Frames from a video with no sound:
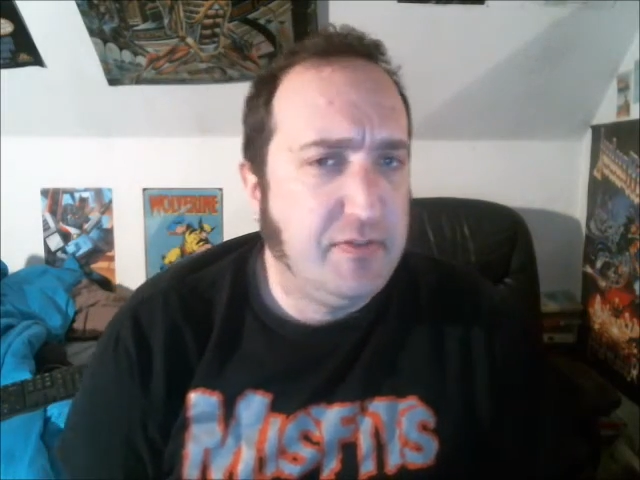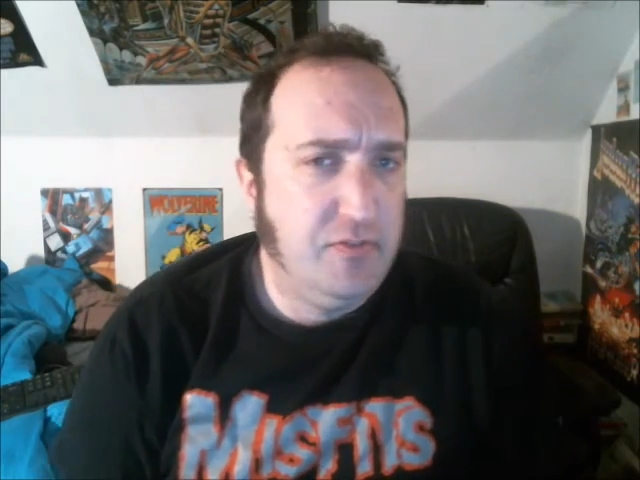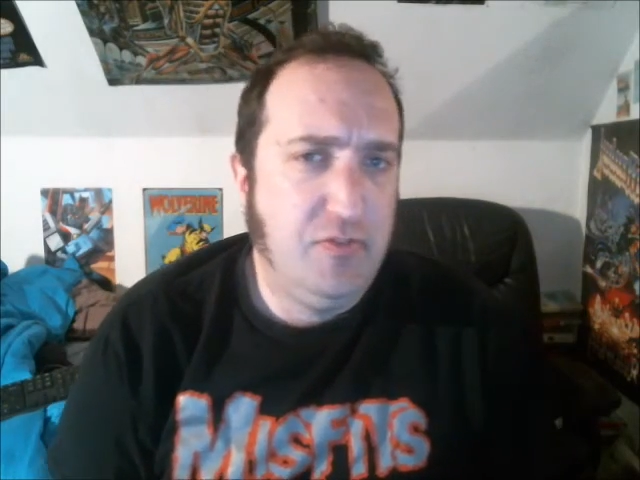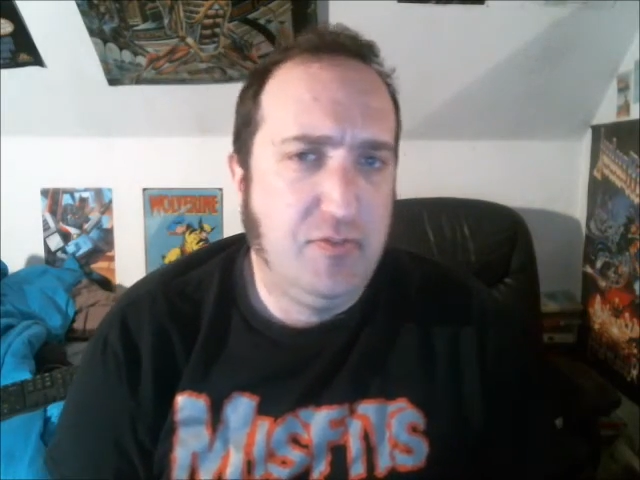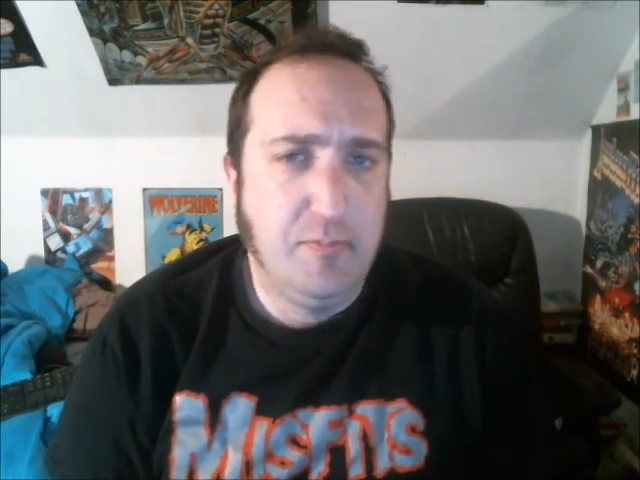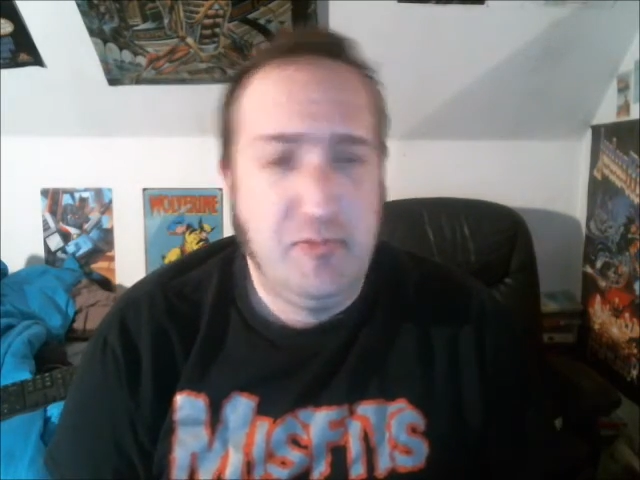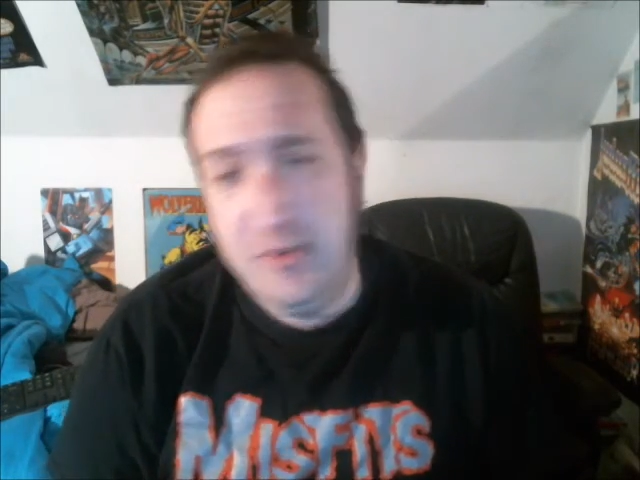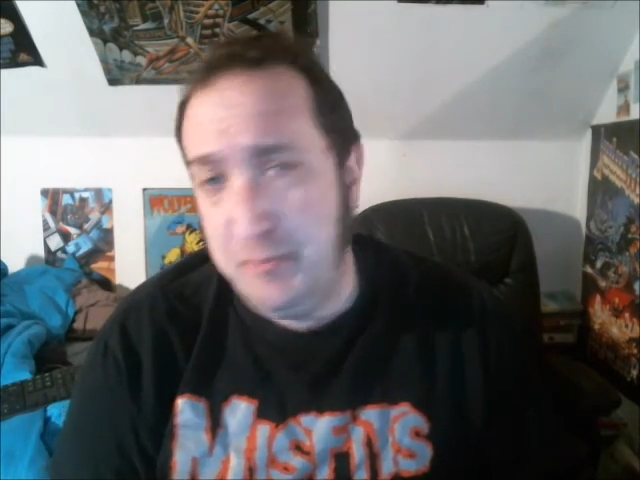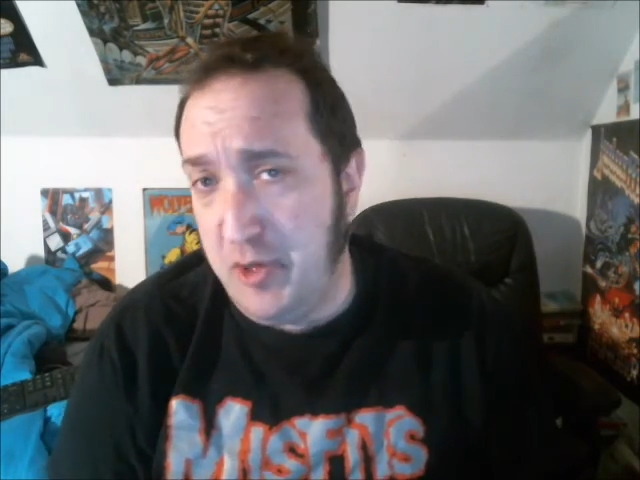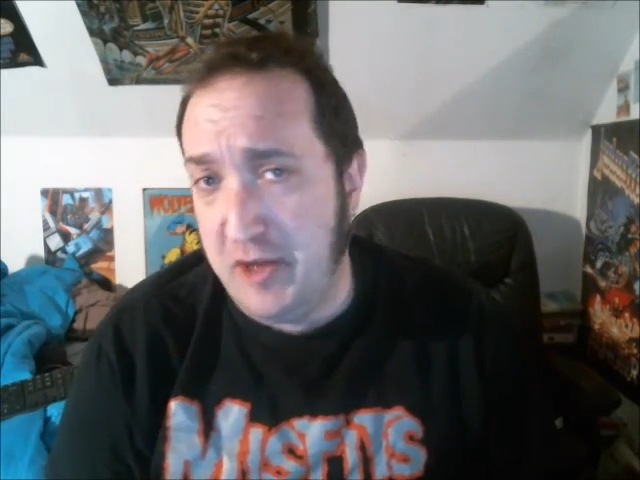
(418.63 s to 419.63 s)
It's just a
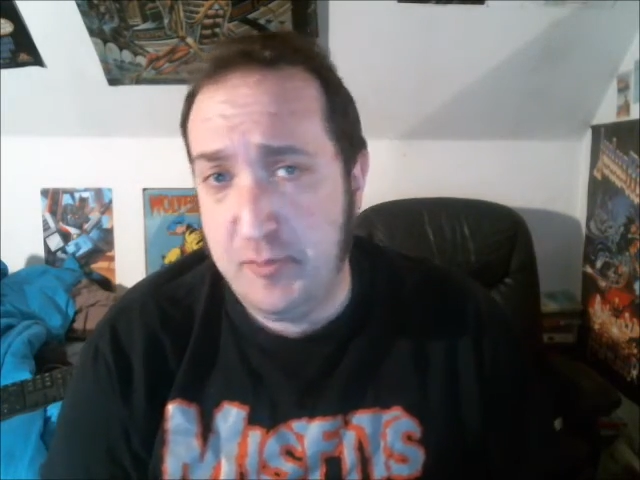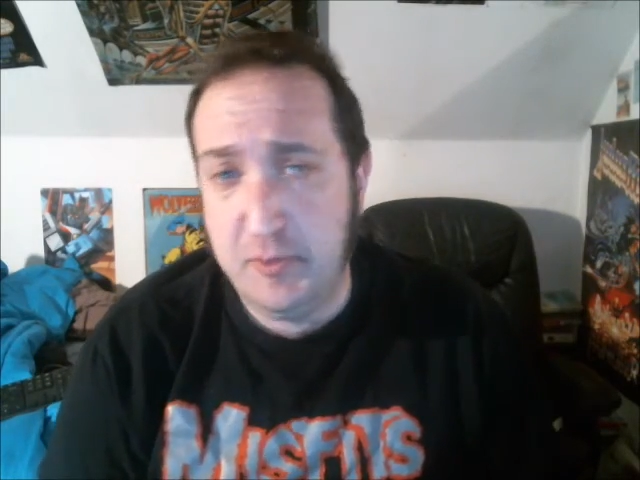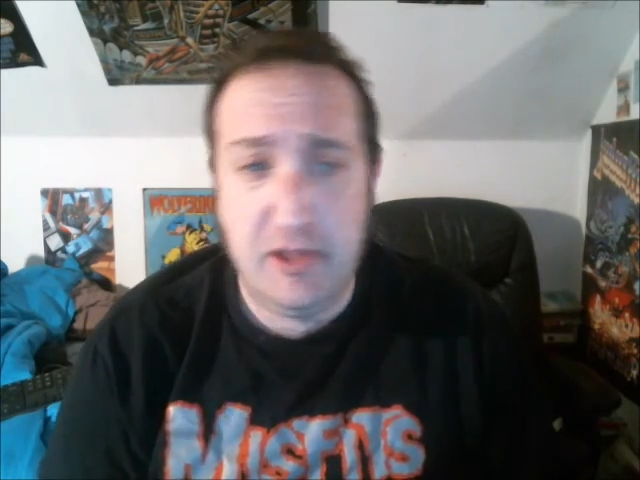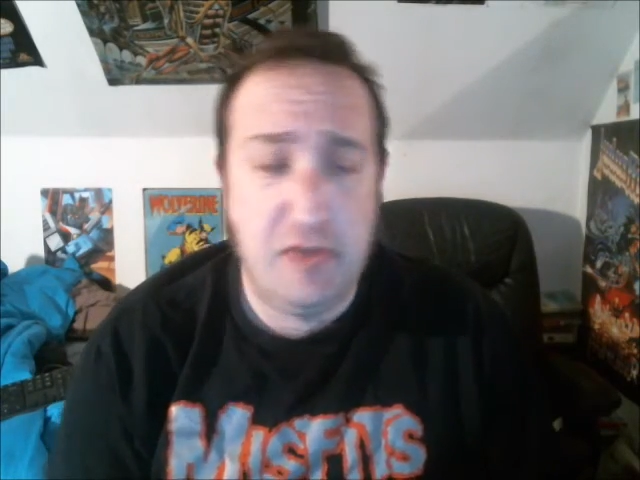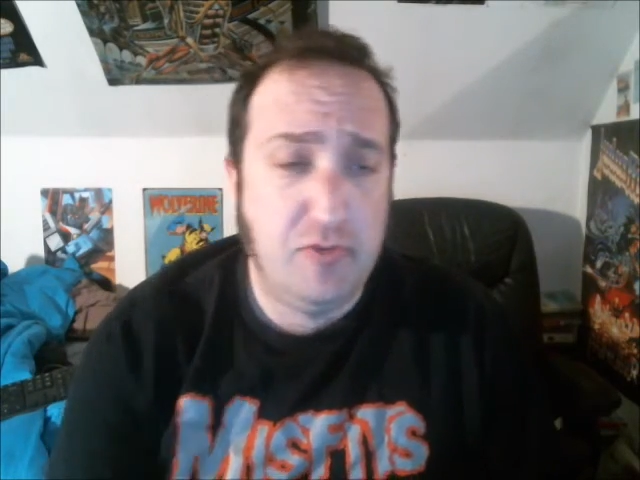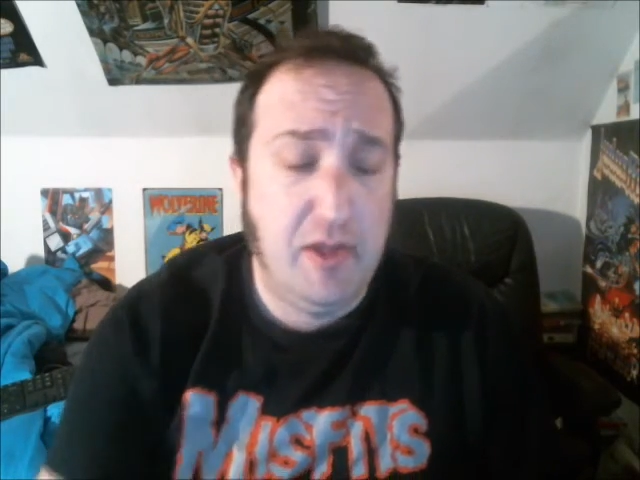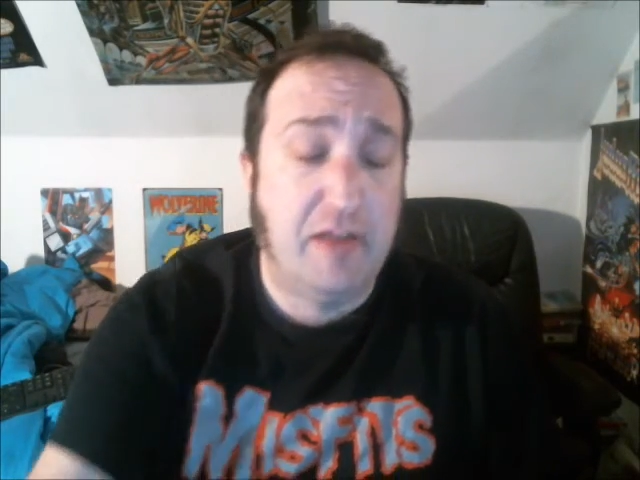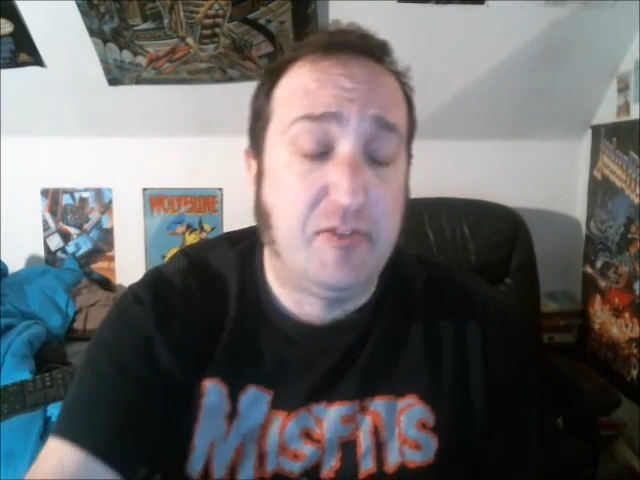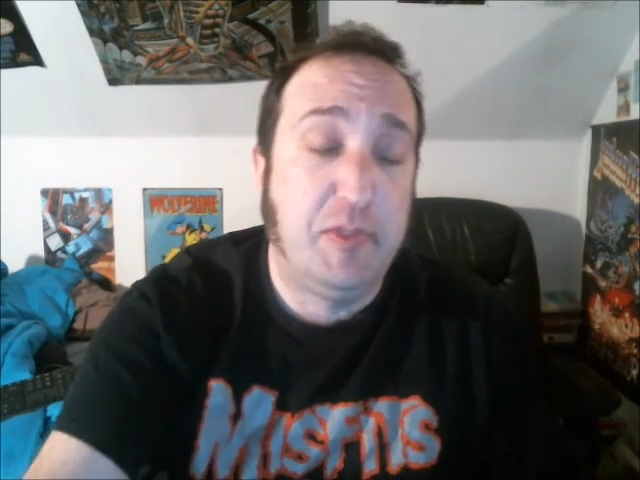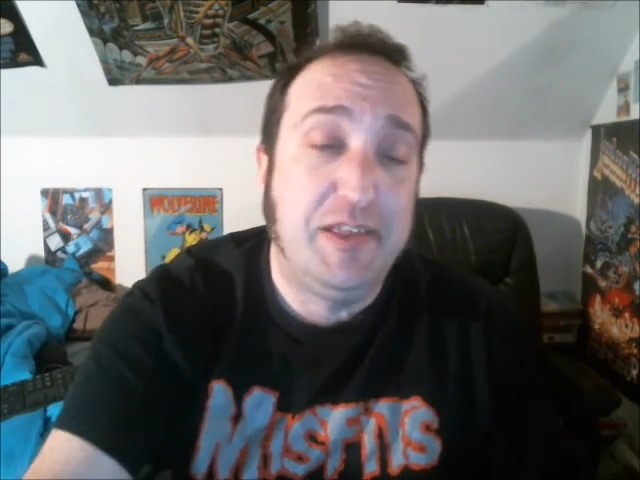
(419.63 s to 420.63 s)
simple
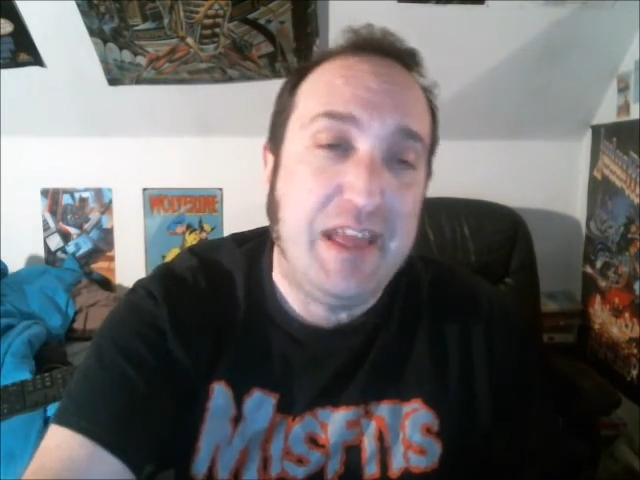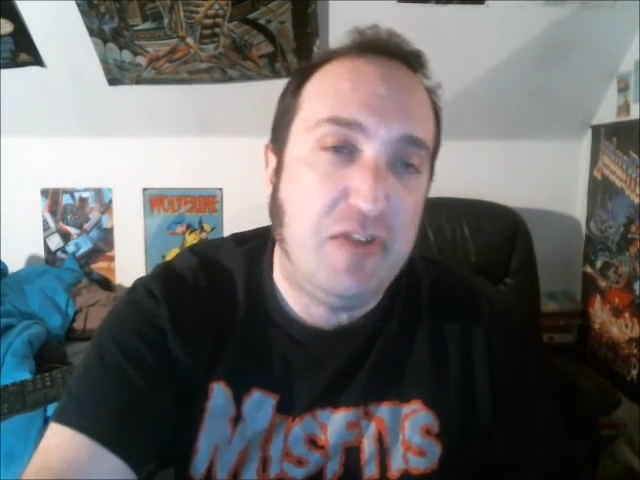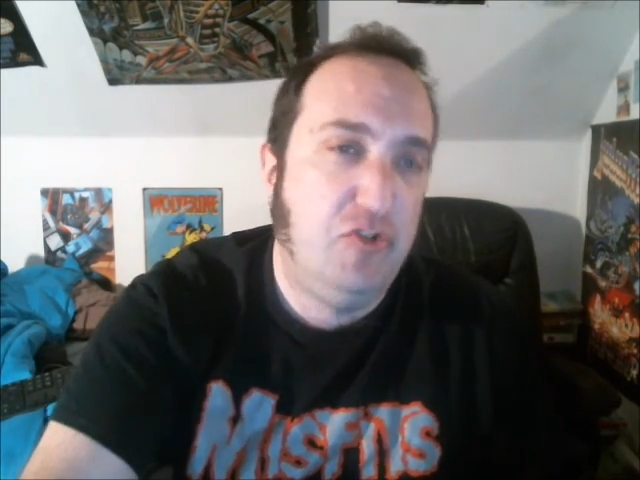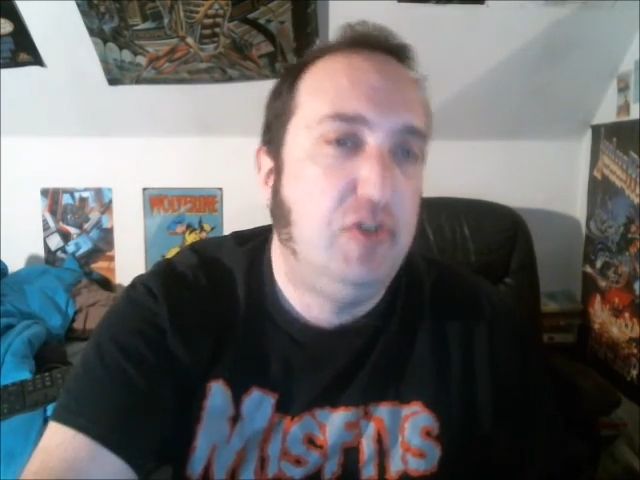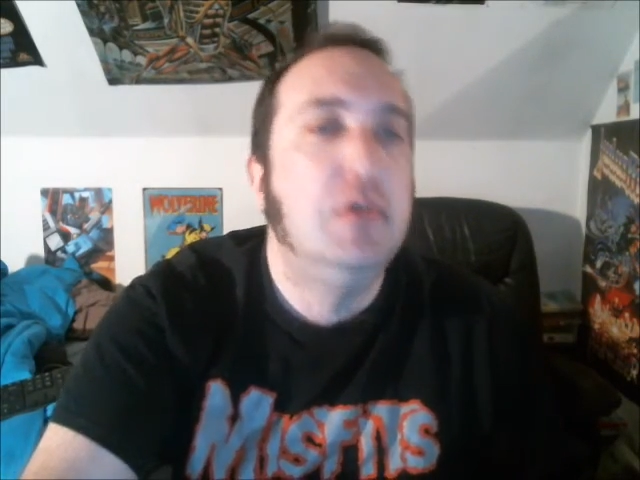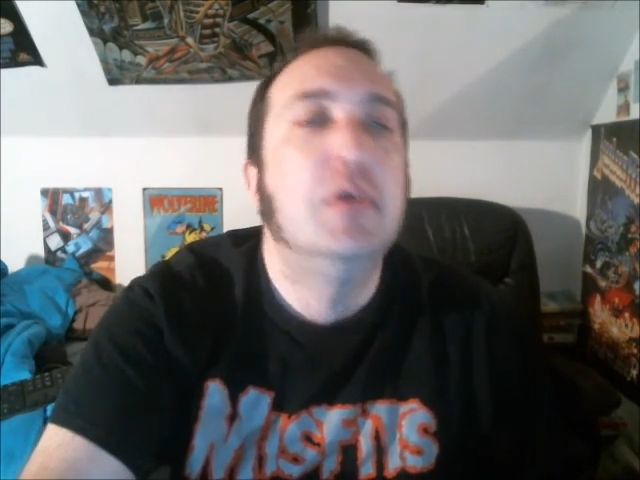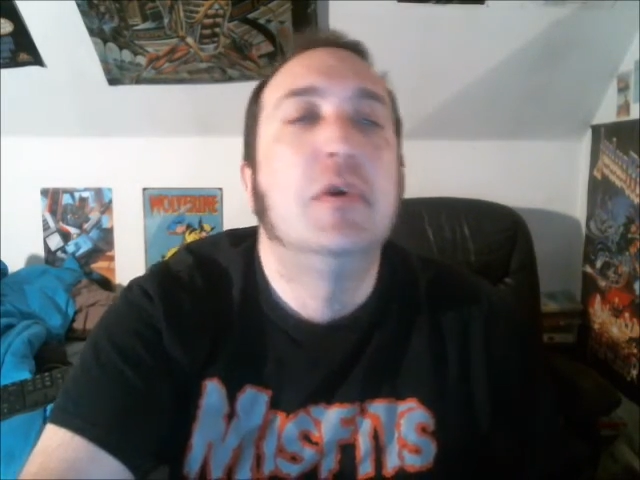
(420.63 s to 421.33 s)
explanation